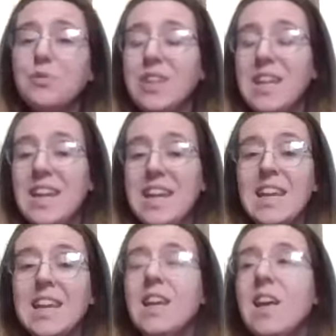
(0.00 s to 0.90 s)
feeding
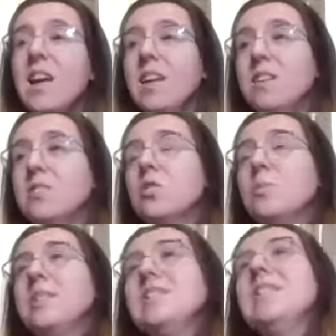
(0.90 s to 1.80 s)
an
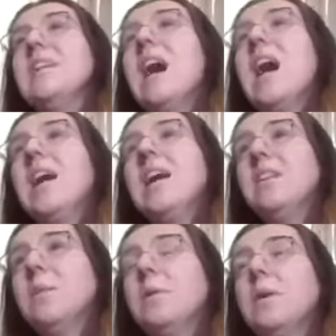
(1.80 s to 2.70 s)
exorbitantly high
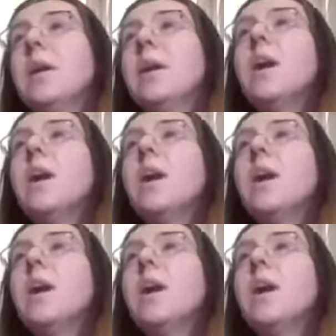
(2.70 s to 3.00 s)
number.